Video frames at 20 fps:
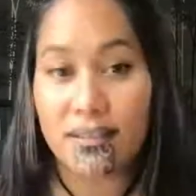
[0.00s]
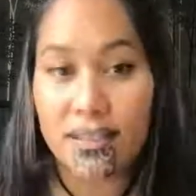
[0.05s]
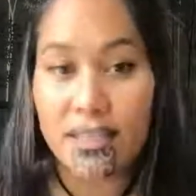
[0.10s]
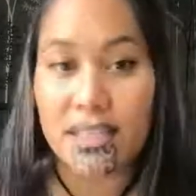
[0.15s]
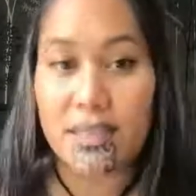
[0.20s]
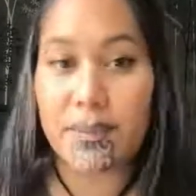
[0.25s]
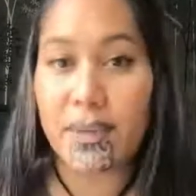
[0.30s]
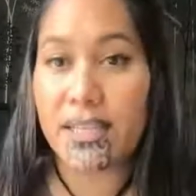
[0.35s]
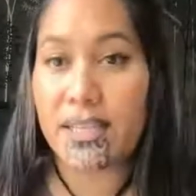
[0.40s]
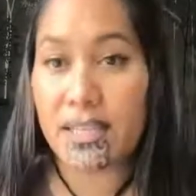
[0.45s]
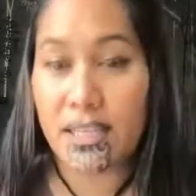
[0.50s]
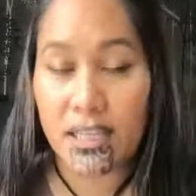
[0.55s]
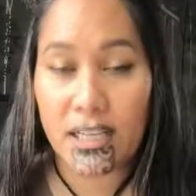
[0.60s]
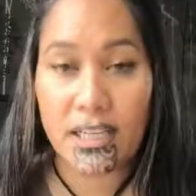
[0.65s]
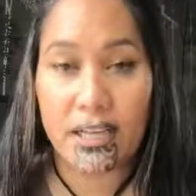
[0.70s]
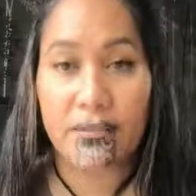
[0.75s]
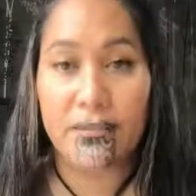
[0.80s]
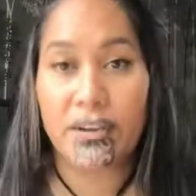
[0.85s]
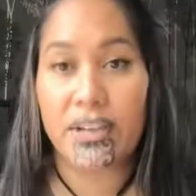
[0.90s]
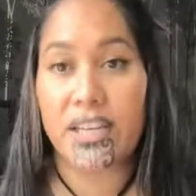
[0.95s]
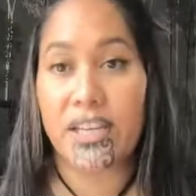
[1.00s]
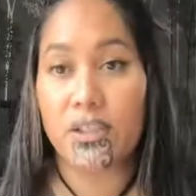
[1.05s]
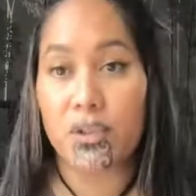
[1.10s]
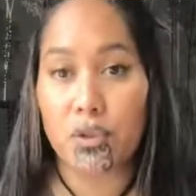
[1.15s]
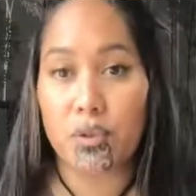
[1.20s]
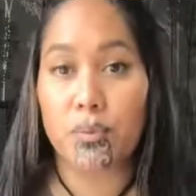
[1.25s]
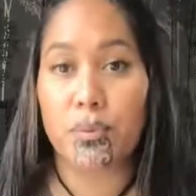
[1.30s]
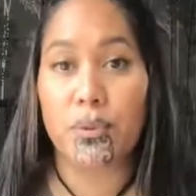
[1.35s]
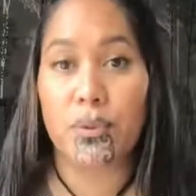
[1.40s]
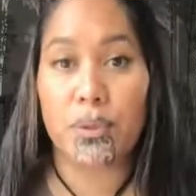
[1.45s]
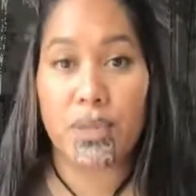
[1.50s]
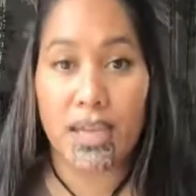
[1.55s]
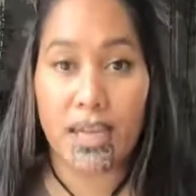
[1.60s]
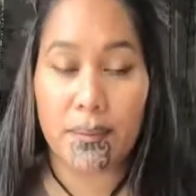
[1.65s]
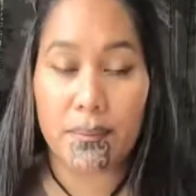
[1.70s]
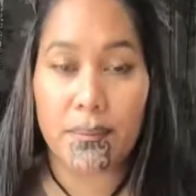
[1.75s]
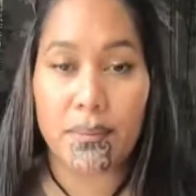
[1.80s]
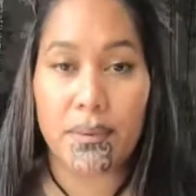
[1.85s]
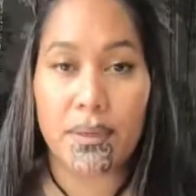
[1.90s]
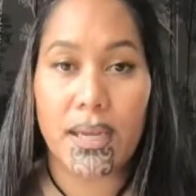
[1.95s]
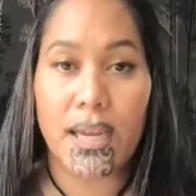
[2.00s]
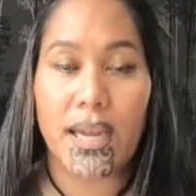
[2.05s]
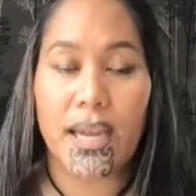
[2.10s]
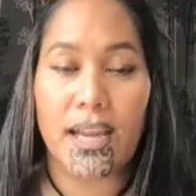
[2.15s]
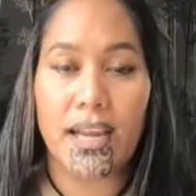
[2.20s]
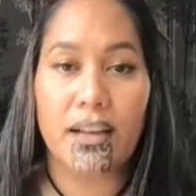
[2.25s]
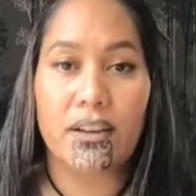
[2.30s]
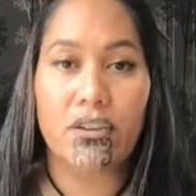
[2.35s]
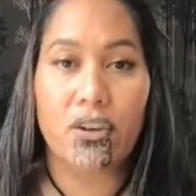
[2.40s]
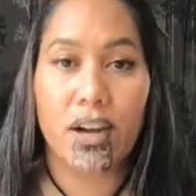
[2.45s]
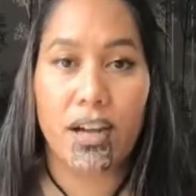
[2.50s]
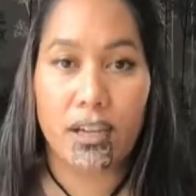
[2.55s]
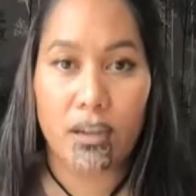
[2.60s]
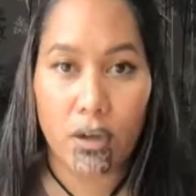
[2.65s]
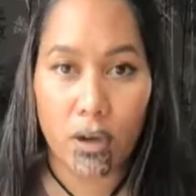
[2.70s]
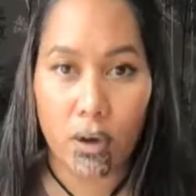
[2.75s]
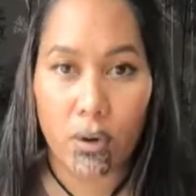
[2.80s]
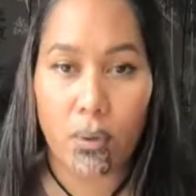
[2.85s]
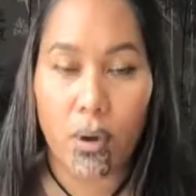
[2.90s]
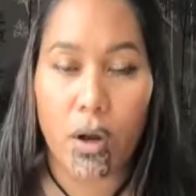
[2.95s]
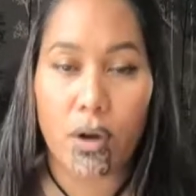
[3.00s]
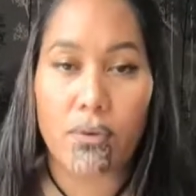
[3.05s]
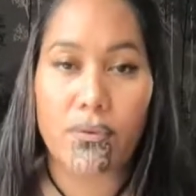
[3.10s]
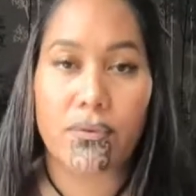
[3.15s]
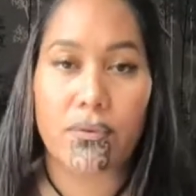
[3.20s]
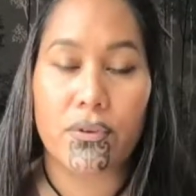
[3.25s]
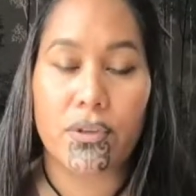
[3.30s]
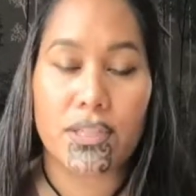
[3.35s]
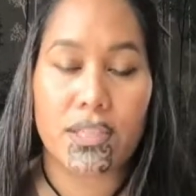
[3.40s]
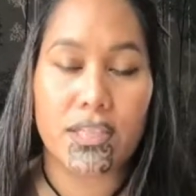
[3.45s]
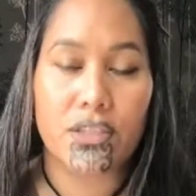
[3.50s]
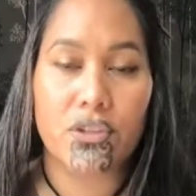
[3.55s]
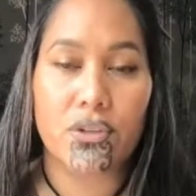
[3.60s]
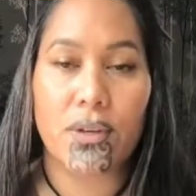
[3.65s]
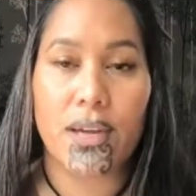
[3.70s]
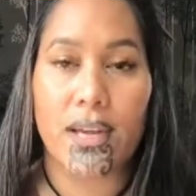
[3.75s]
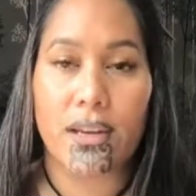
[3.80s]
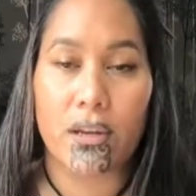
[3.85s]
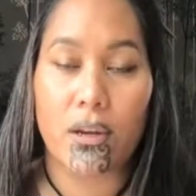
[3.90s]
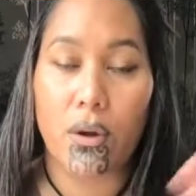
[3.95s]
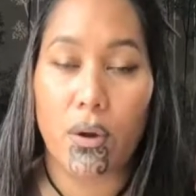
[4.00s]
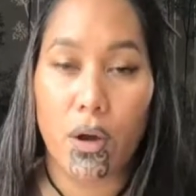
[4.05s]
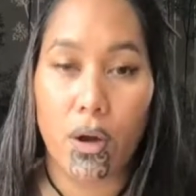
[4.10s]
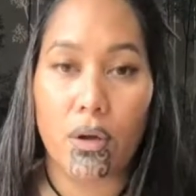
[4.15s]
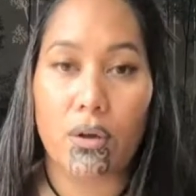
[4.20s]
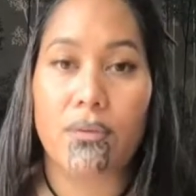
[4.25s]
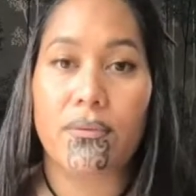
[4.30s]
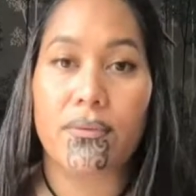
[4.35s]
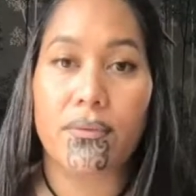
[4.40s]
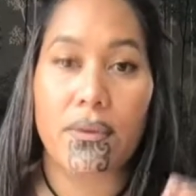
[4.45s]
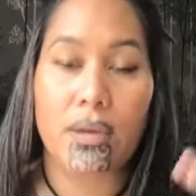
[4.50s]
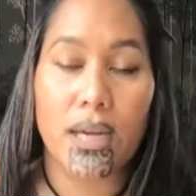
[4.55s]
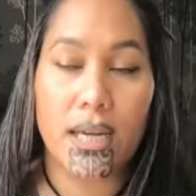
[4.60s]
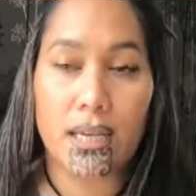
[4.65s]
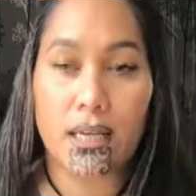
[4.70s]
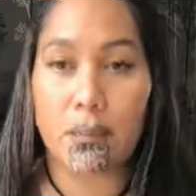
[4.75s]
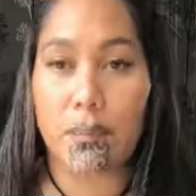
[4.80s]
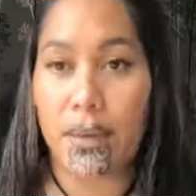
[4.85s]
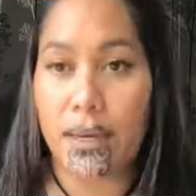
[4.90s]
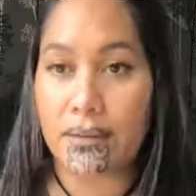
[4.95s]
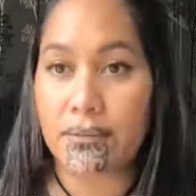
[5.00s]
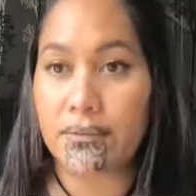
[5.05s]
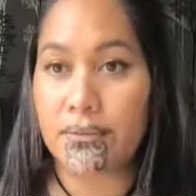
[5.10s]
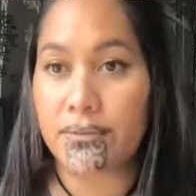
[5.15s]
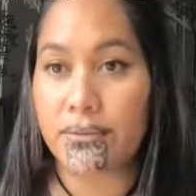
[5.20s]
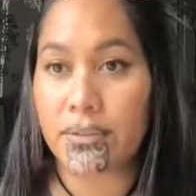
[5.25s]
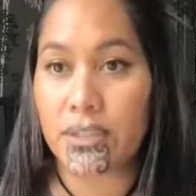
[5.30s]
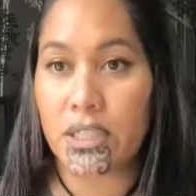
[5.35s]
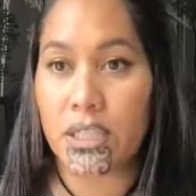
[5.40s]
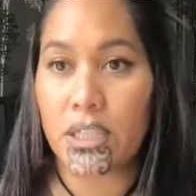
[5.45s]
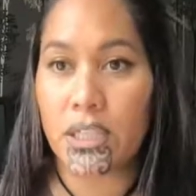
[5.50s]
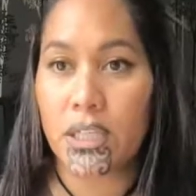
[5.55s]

It's basically a financial boot camp, and I teach you how to go over and above